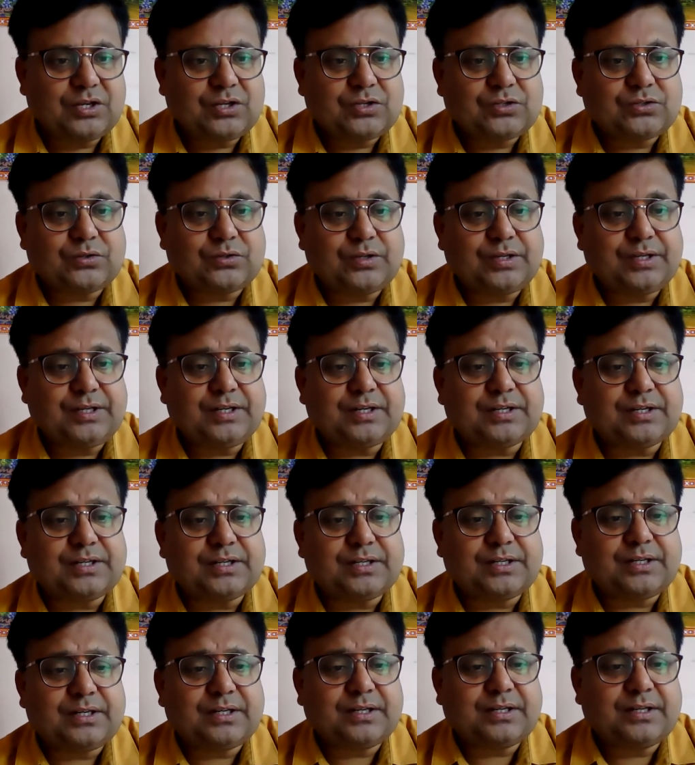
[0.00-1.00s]
So
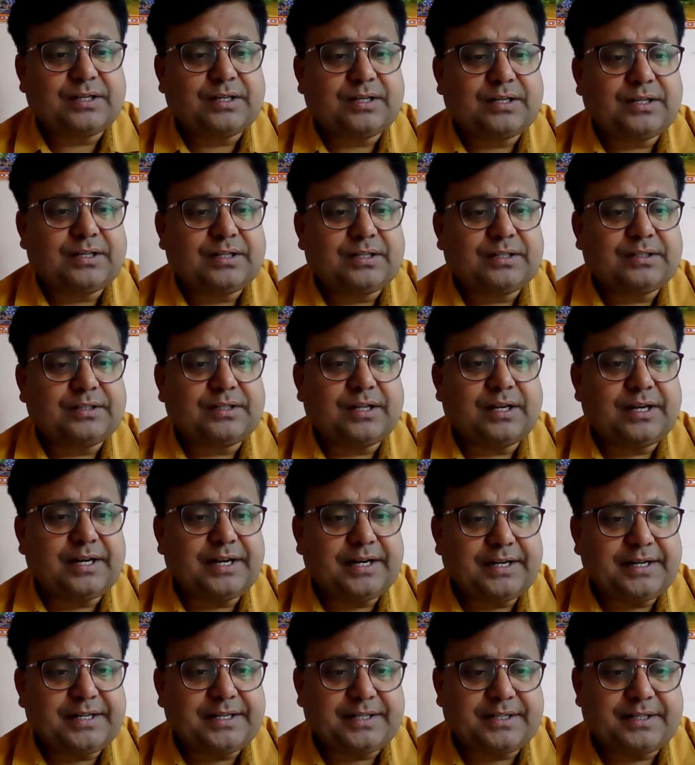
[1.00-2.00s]
here, the
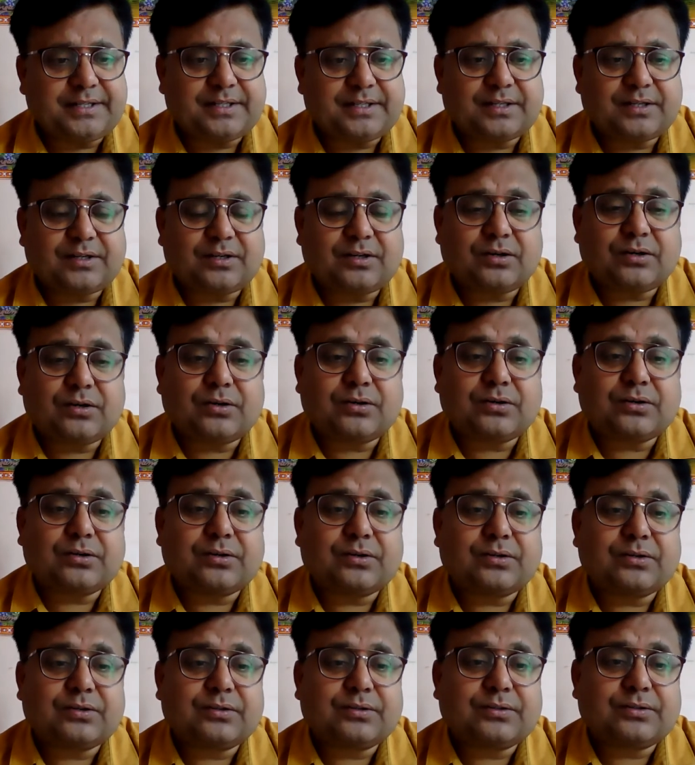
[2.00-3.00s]
lady
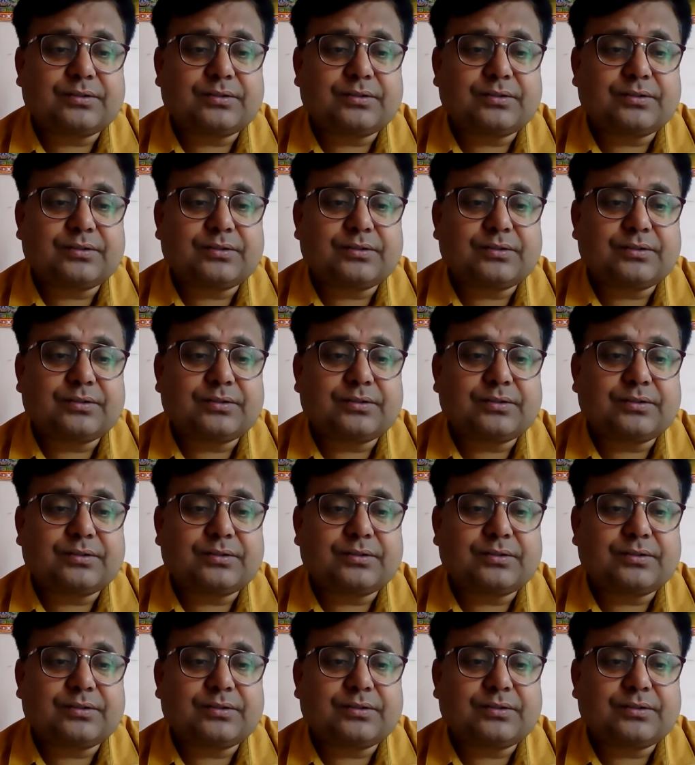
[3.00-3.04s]
or